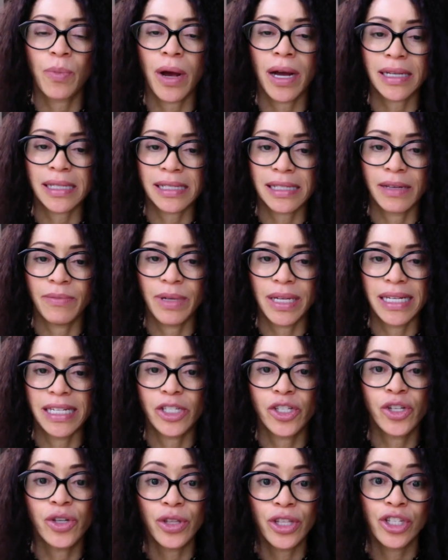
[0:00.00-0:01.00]
proximity
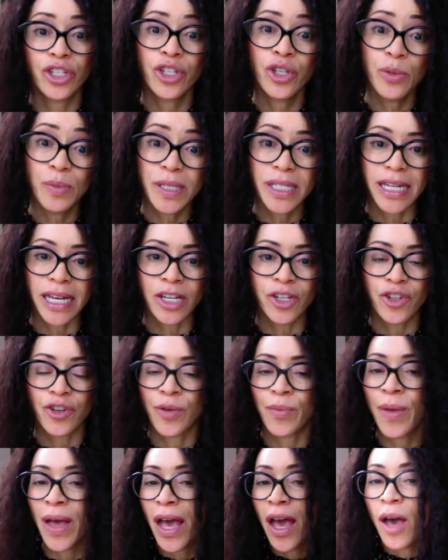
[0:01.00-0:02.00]
to the tube
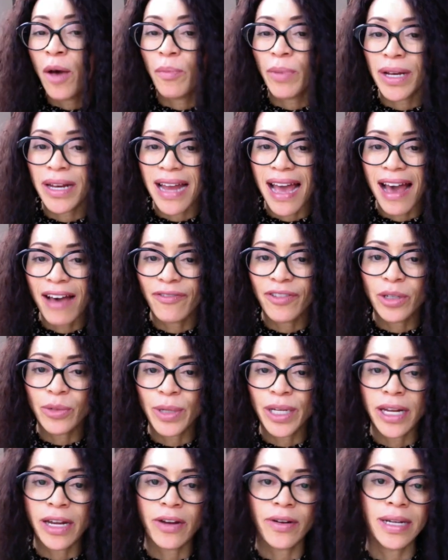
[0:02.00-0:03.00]
station, but in
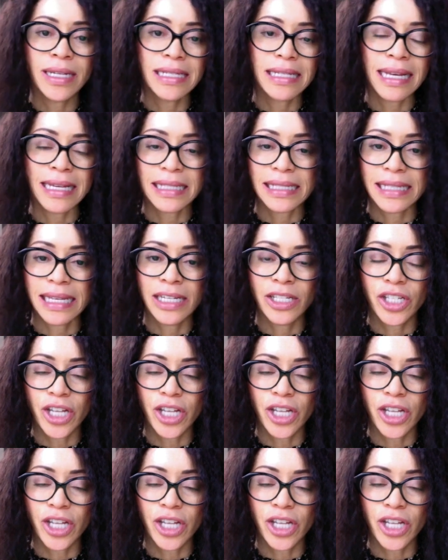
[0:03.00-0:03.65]
affluent areas like St.